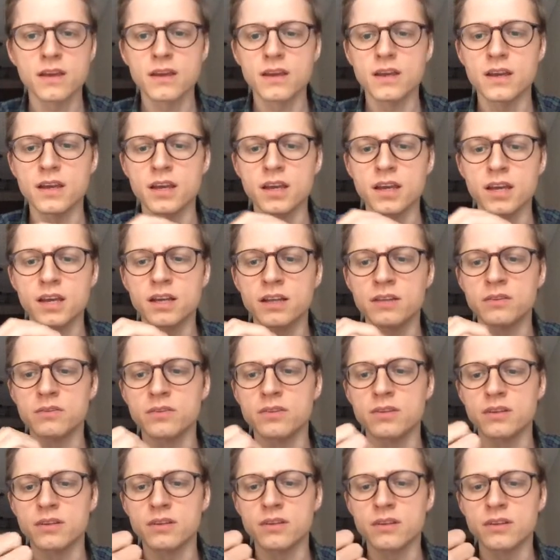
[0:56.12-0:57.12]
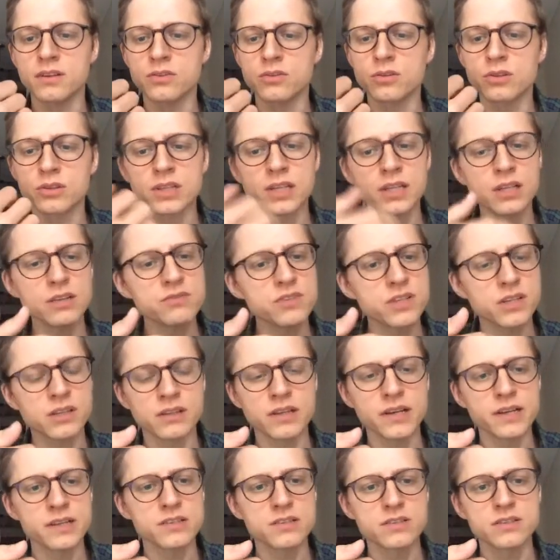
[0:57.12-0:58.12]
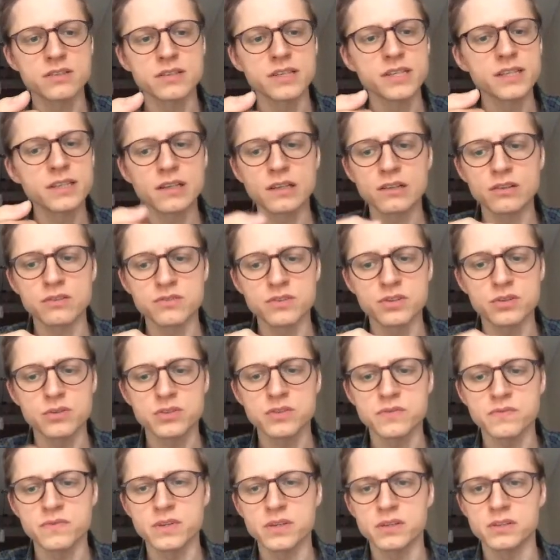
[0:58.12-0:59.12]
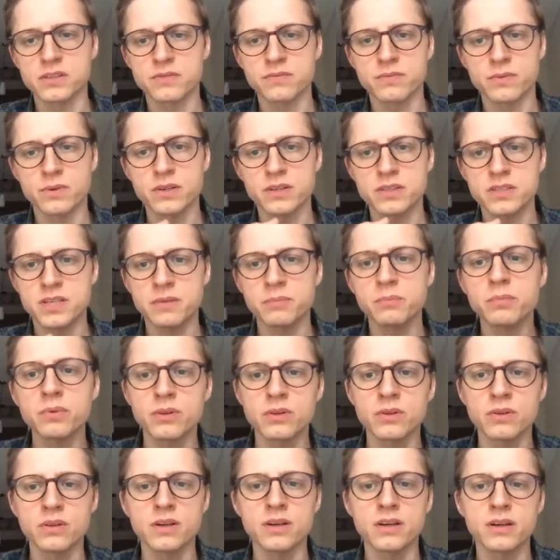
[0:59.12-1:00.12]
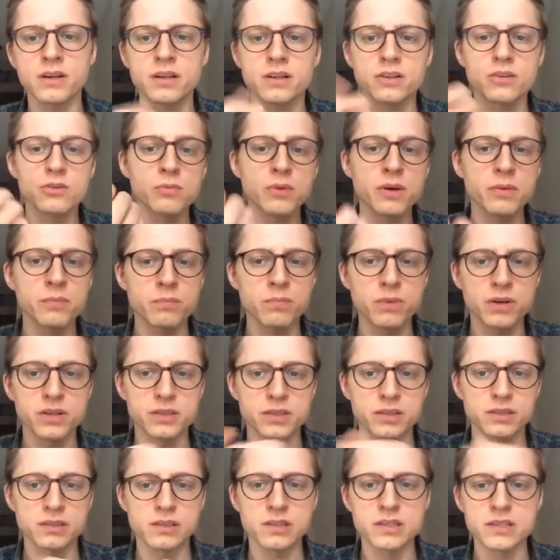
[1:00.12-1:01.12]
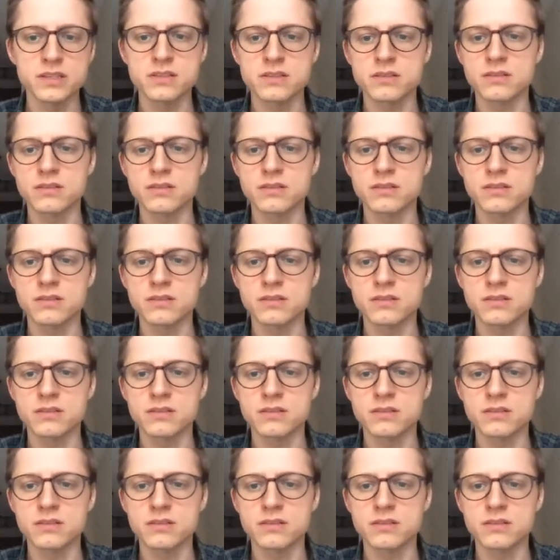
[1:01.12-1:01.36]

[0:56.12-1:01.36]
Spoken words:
And not all of the clients need all of those fields. For example, Luma product list